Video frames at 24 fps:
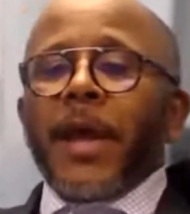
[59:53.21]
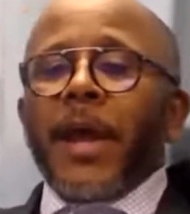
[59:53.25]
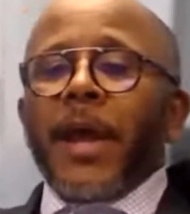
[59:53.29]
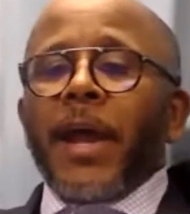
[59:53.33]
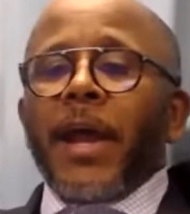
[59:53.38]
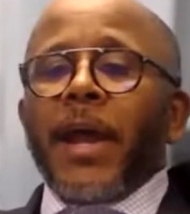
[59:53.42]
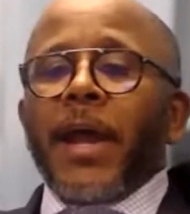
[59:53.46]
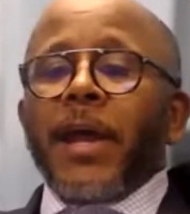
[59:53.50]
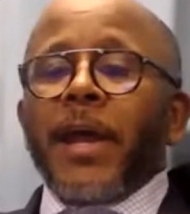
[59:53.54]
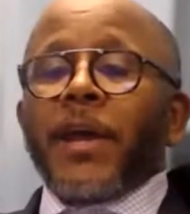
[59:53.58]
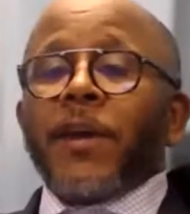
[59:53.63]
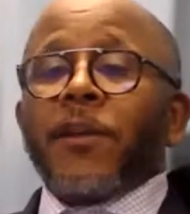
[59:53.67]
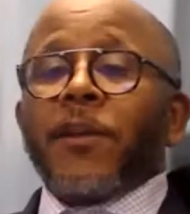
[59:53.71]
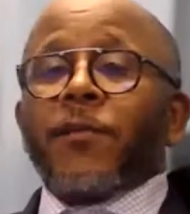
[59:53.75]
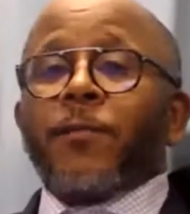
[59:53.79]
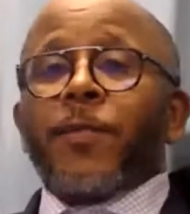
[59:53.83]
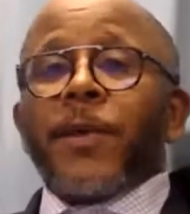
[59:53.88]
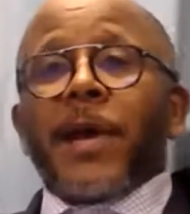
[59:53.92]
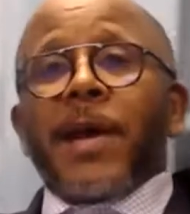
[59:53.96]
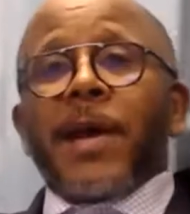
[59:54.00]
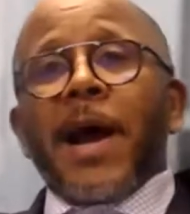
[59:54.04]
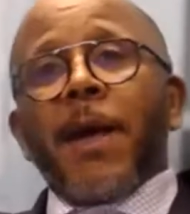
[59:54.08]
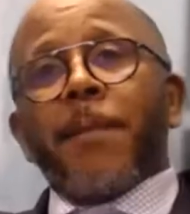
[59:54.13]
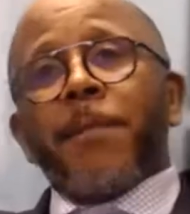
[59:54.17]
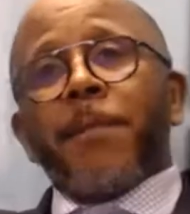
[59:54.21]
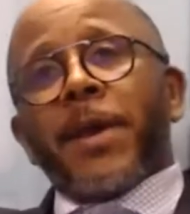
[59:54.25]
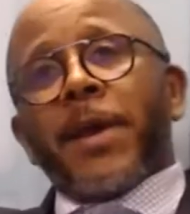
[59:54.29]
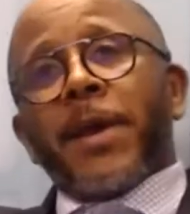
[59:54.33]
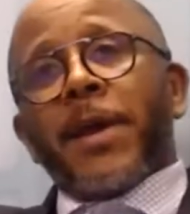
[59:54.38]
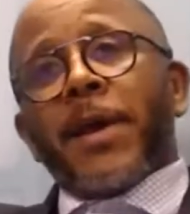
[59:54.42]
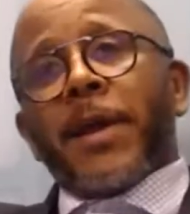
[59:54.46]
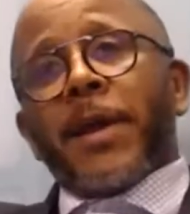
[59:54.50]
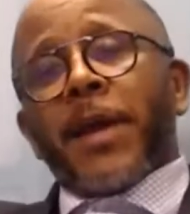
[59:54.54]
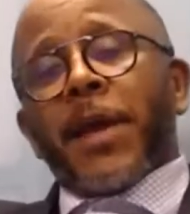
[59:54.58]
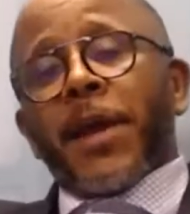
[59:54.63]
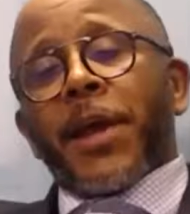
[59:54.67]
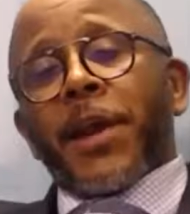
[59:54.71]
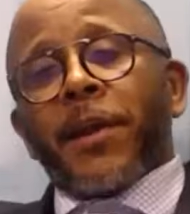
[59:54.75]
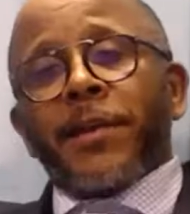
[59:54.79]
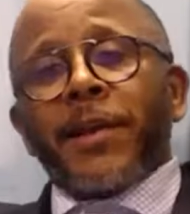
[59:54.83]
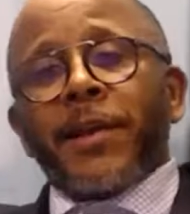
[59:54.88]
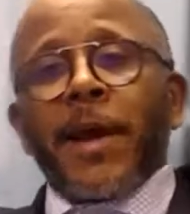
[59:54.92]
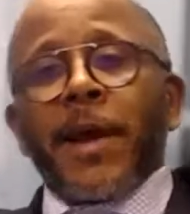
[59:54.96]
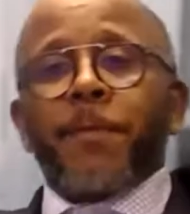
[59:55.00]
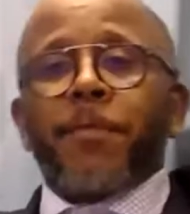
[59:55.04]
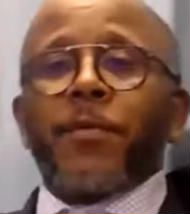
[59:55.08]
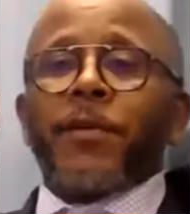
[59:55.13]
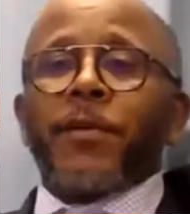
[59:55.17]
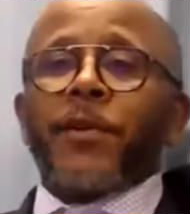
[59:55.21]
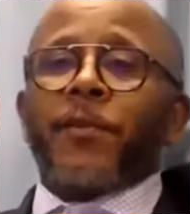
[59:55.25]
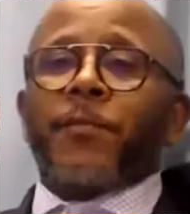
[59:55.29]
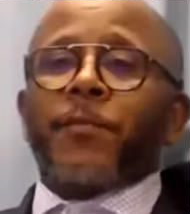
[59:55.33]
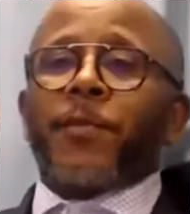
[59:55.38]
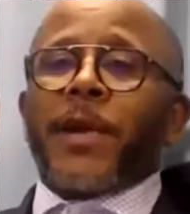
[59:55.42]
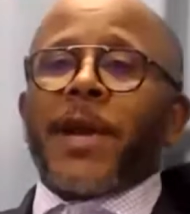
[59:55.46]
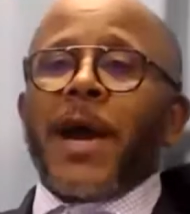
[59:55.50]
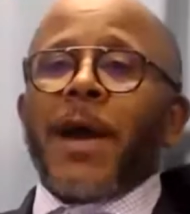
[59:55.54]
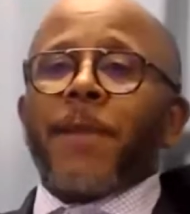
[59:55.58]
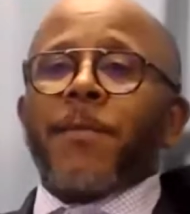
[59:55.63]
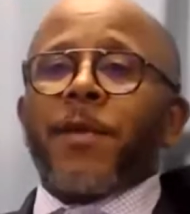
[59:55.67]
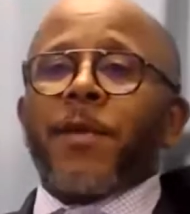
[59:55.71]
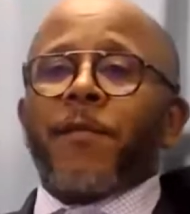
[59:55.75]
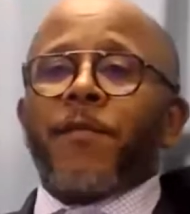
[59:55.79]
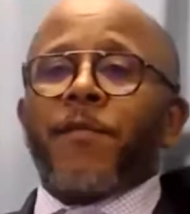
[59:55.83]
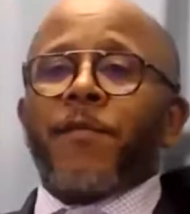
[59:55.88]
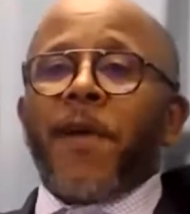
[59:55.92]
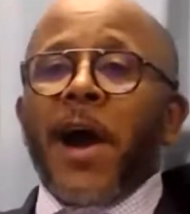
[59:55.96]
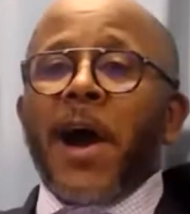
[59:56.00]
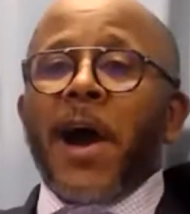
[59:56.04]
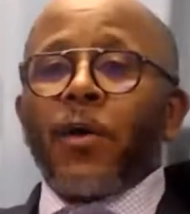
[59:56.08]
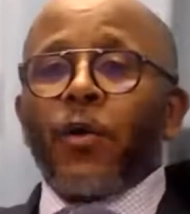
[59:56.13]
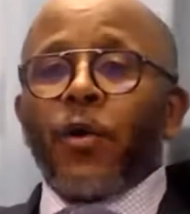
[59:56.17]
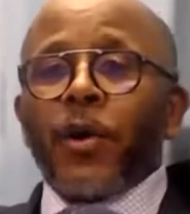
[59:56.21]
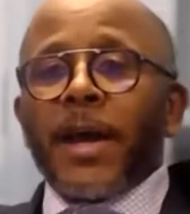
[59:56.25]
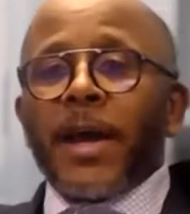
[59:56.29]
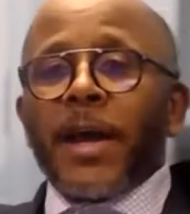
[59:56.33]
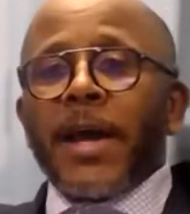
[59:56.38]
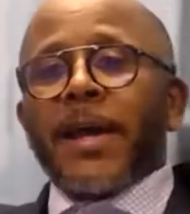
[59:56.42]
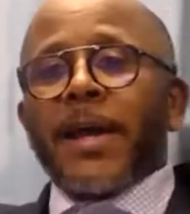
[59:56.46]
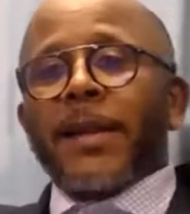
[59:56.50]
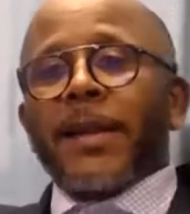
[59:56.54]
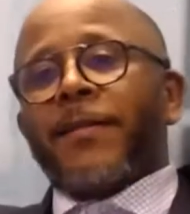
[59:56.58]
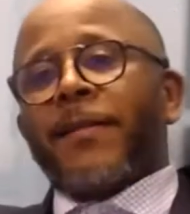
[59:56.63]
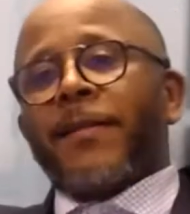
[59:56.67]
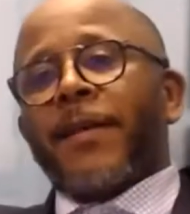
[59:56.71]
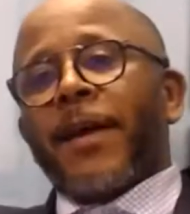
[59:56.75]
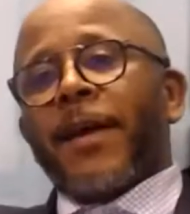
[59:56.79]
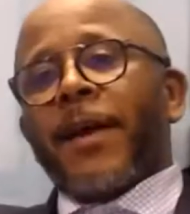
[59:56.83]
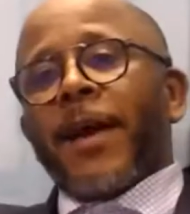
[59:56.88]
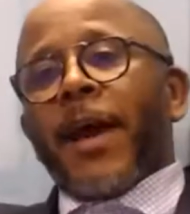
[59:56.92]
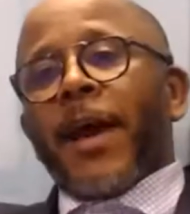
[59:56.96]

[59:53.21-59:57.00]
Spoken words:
is becoming irritable, is becoming violent,